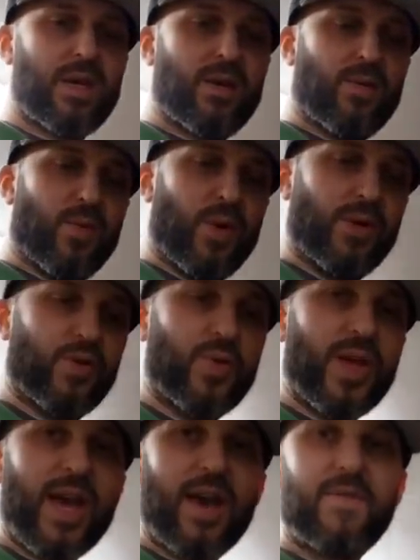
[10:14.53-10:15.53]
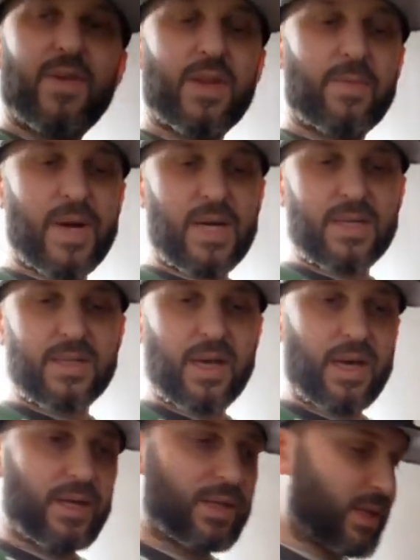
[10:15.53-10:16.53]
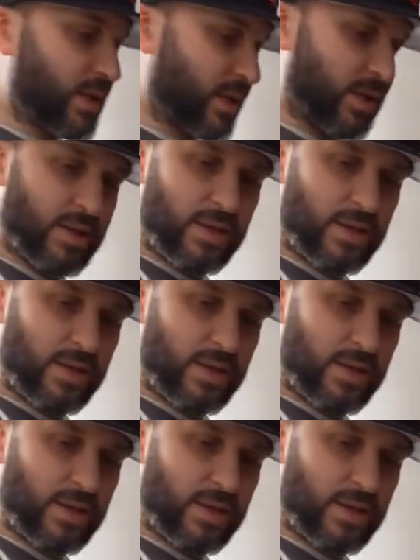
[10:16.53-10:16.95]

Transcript: What do we have in the box, guys?